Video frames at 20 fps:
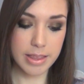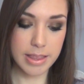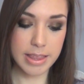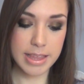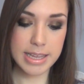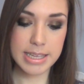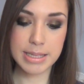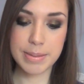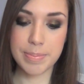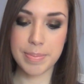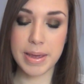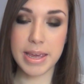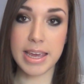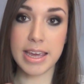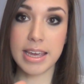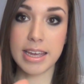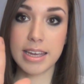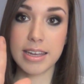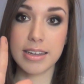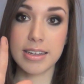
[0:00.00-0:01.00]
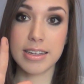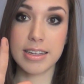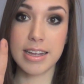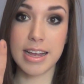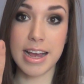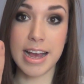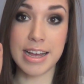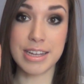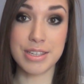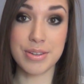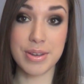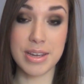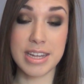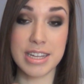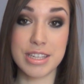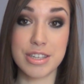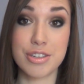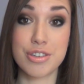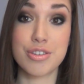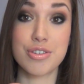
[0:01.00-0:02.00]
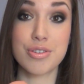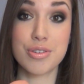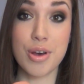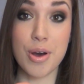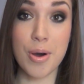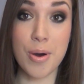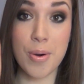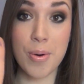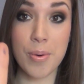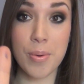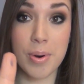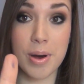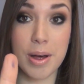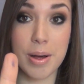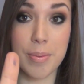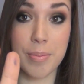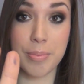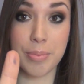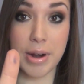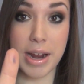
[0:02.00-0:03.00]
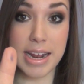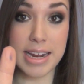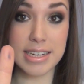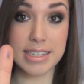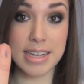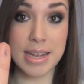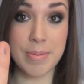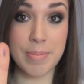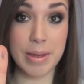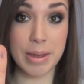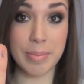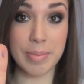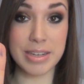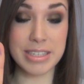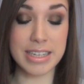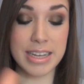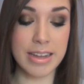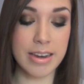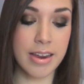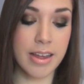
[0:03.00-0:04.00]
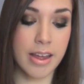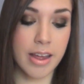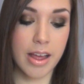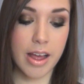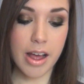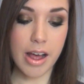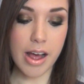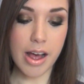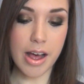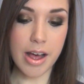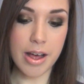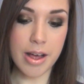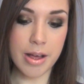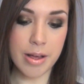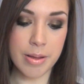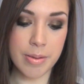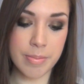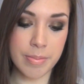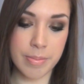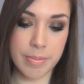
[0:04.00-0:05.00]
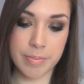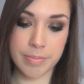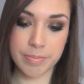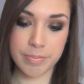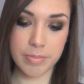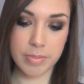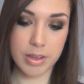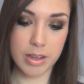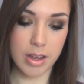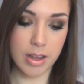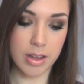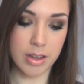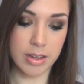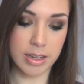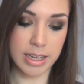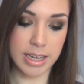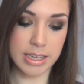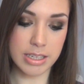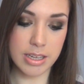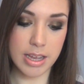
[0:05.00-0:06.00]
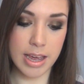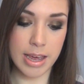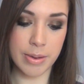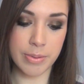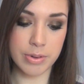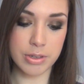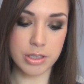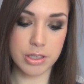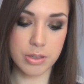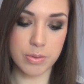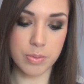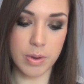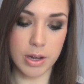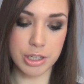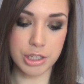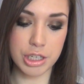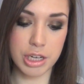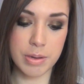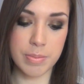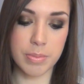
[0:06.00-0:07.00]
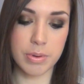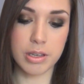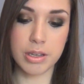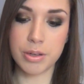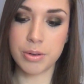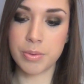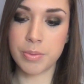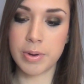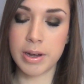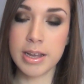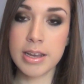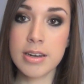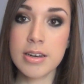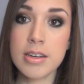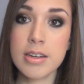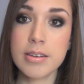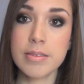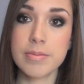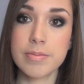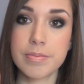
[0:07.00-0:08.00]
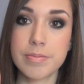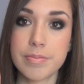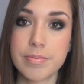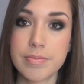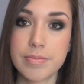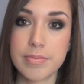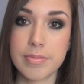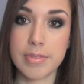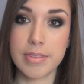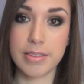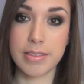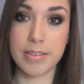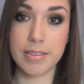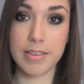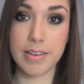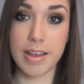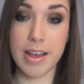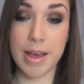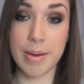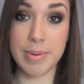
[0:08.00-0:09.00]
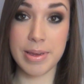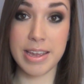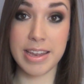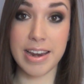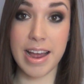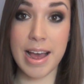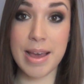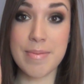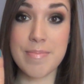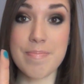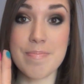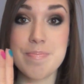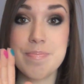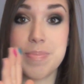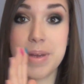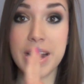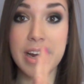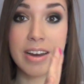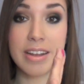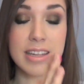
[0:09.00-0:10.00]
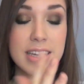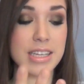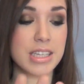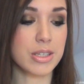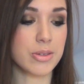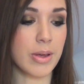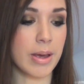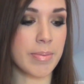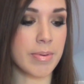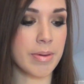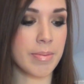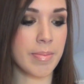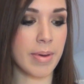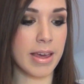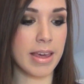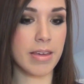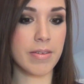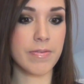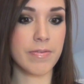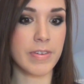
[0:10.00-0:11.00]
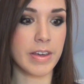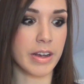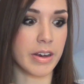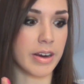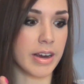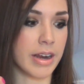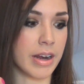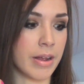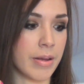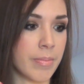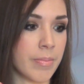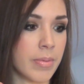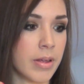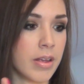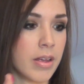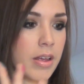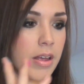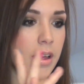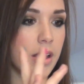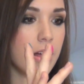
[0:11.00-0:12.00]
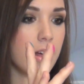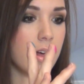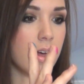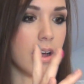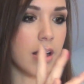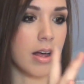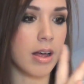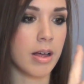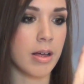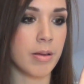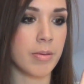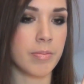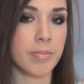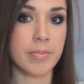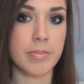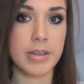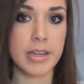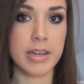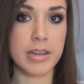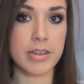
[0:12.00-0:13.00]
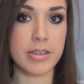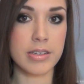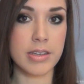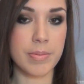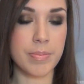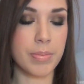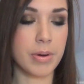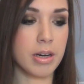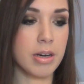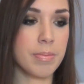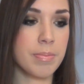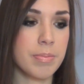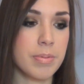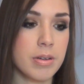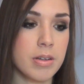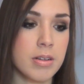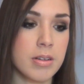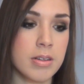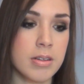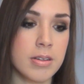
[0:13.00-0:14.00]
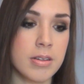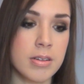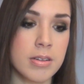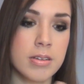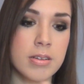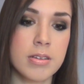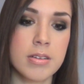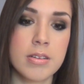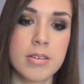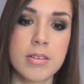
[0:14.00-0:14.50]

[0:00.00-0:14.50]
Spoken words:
This pink, it's so bright and pigmented. I guess I will swatch a blue one. I mean, I'm barely swiping my finger in them. Here's a purple,